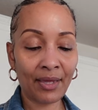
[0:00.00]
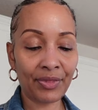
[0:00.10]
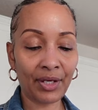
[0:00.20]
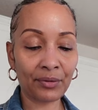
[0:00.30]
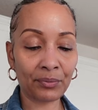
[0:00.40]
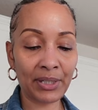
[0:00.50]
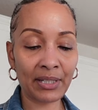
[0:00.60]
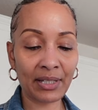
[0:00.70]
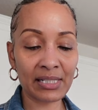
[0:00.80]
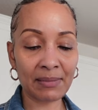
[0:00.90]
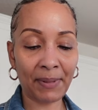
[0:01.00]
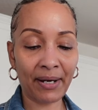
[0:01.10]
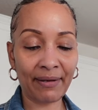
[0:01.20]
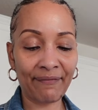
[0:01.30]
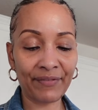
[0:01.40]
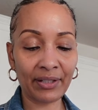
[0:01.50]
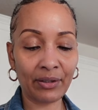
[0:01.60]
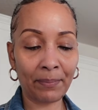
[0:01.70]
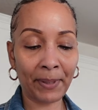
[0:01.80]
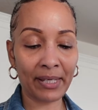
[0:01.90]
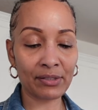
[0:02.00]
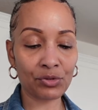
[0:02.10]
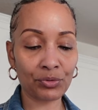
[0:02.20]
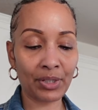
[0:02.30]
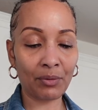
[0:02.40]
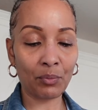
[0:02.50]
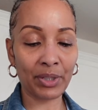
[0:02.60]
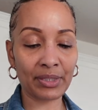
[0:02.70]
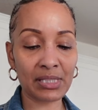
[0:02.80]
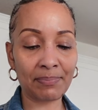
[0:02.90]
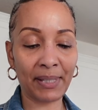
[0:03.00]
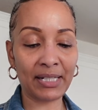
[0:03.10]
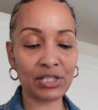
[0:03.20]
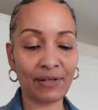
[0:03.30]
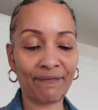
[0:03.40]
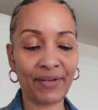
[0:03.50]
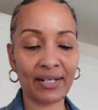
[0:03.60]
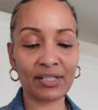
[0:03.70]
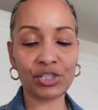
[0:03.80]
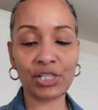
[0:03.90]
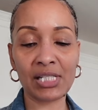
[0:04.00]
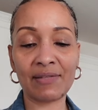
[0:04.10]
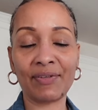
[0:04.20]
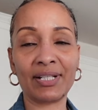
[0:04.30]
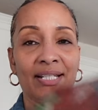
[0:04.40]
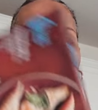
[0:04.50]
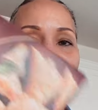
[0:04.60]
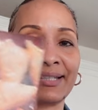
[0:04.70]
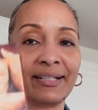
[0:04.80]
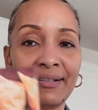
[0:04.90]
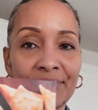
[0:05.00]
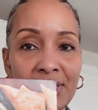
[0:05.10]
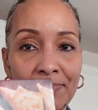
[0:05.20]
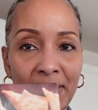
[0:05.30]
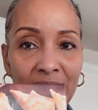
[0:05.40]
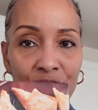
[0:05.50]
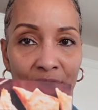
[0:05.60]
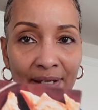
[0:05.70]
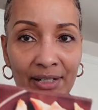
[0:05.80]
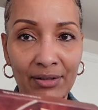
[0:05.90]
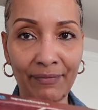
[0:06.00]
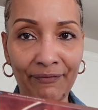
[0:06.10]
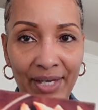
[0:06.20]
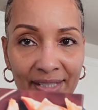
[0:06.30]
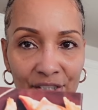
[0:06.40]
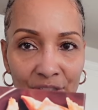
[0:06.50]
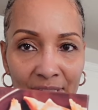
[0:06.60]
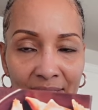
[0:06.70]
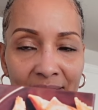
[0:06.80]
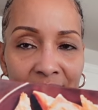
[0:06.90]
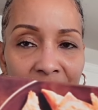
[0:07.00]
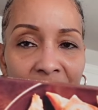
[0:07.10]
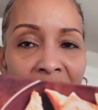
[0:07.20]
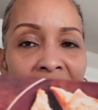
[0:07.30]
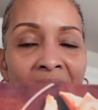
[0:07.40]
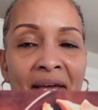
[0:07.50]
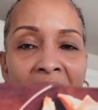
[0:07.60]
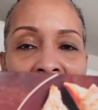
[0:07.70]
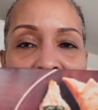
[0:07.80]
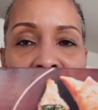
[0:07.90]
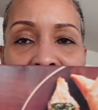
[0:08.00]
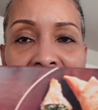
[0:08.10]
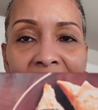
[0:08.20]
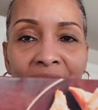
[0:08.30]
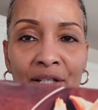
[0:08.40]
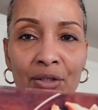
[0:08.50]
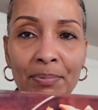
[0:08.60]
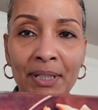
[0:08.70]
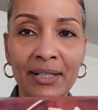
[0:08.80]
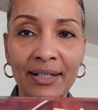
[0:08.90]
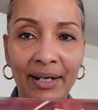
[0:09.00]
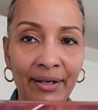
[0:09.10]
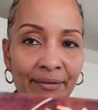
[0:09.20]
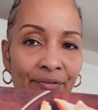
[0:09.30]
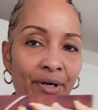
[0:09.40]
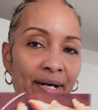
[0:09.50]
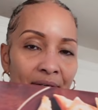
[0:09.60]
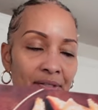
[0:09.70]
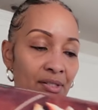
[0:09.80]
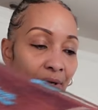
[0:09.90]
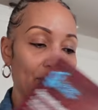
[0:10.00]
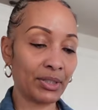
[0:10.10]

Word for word: They're Greek-inspired phyllo pastry with a spinach and feta cheese filling. I love spinach and feta cheese, so I was like, and then you put it in the air fryer, so I'm